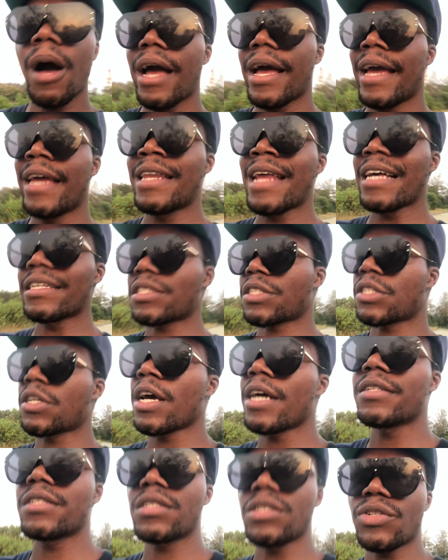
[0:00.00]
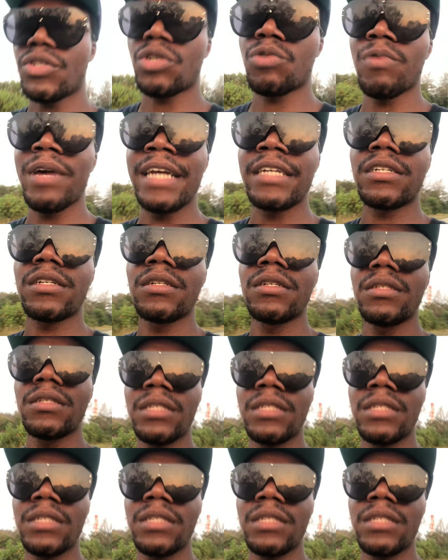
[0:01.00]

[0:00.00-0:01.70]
in that certain situation and